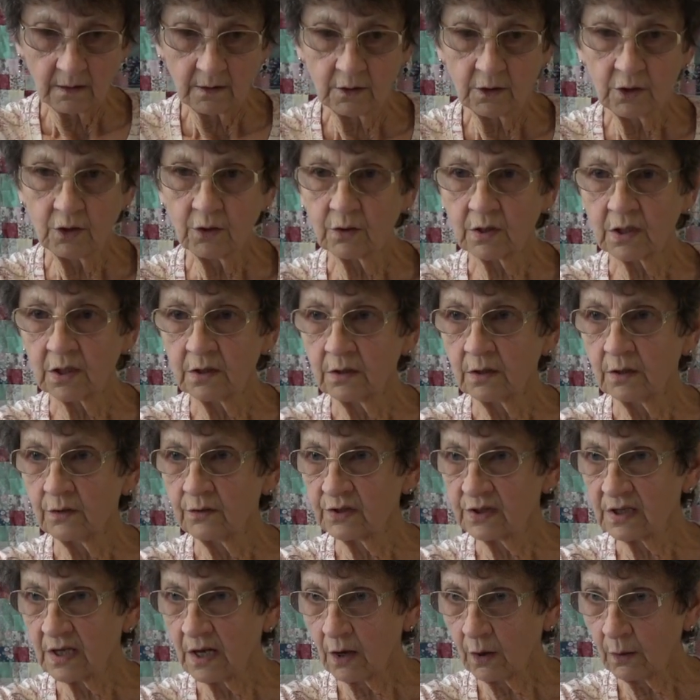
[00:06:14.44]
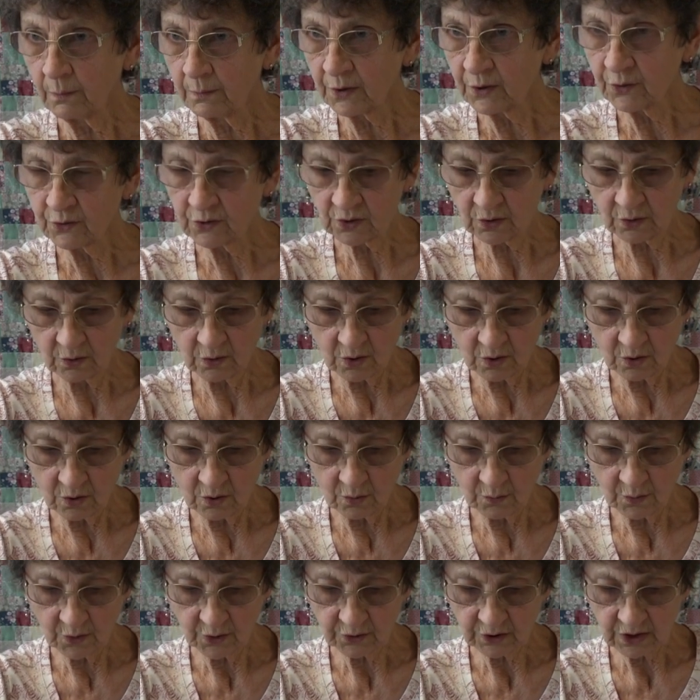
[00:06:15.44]
you can use Elmer's glue
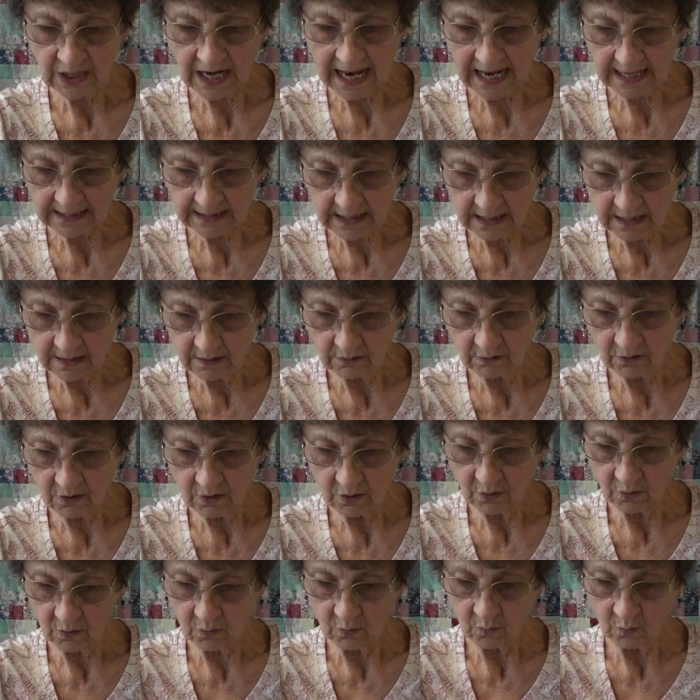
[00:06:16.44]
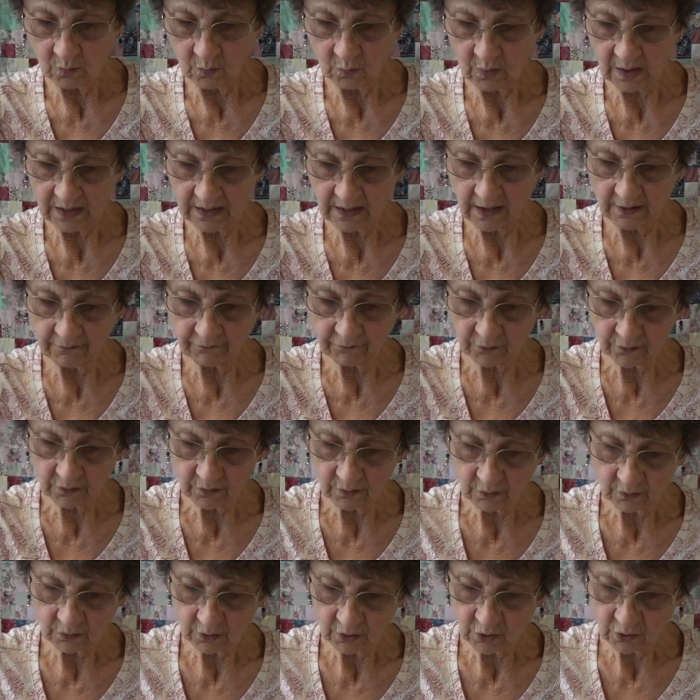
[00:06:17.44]
or tacky glue,
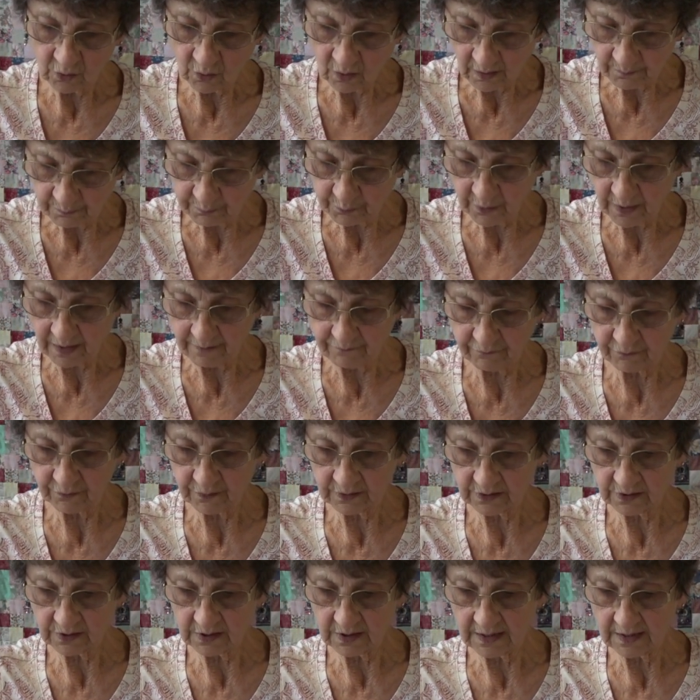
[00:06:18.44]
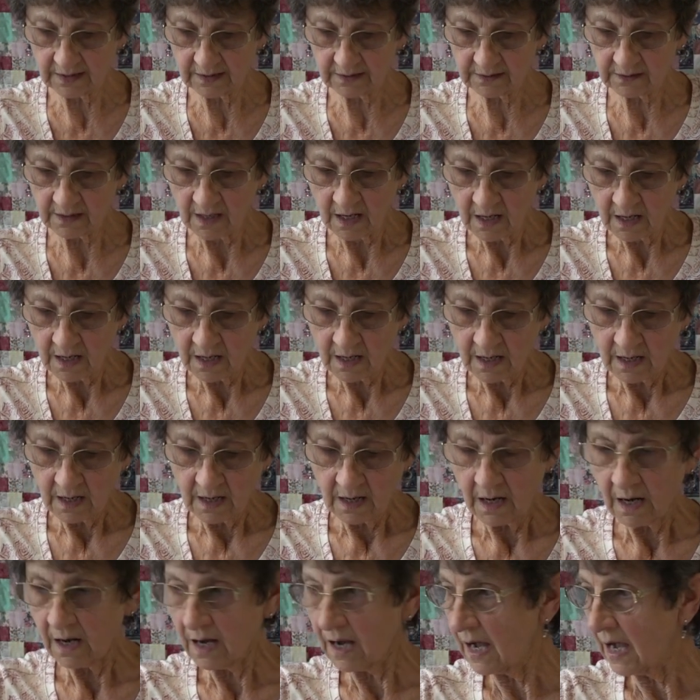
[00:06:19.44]
whatever your preference is.
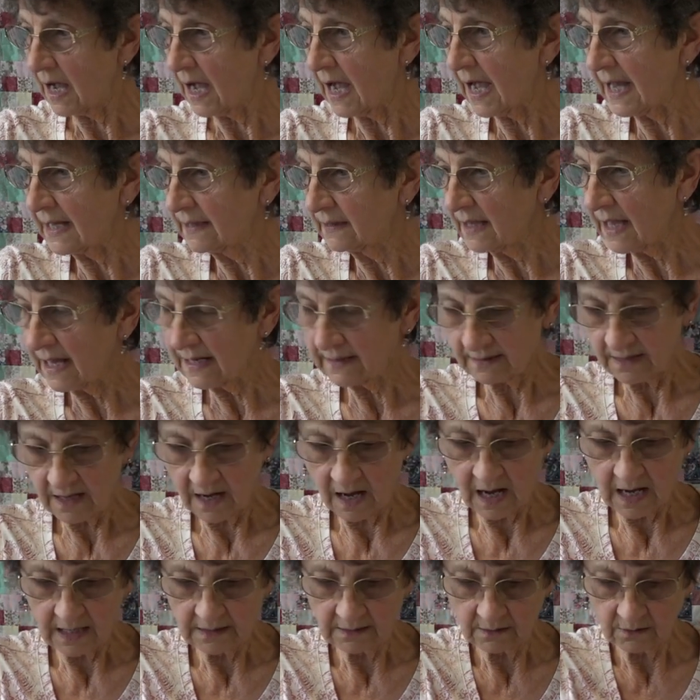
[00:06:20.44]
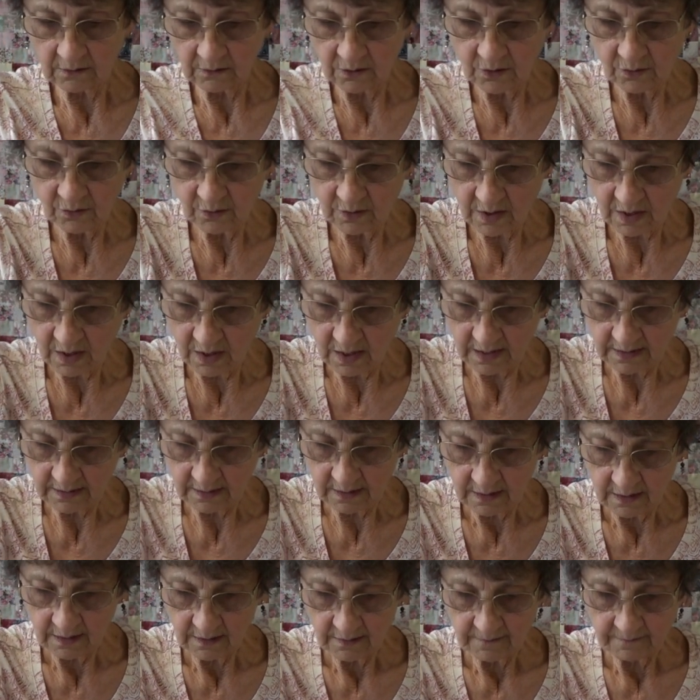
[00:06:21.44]
I like the hot glue gun
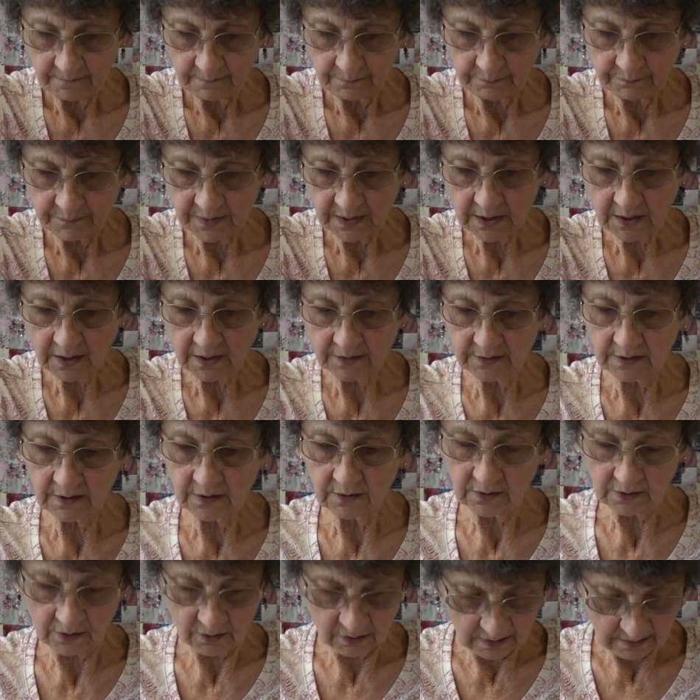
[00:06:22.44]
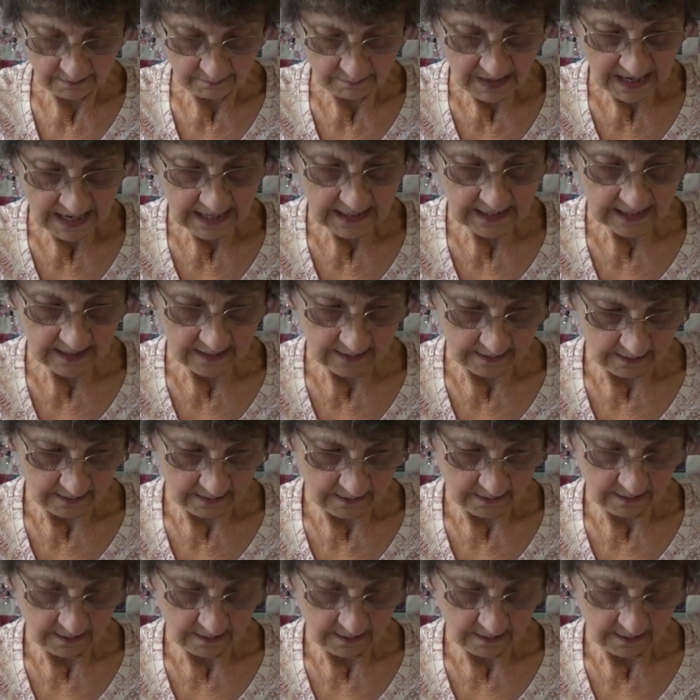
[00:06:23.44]
because it's going to make it,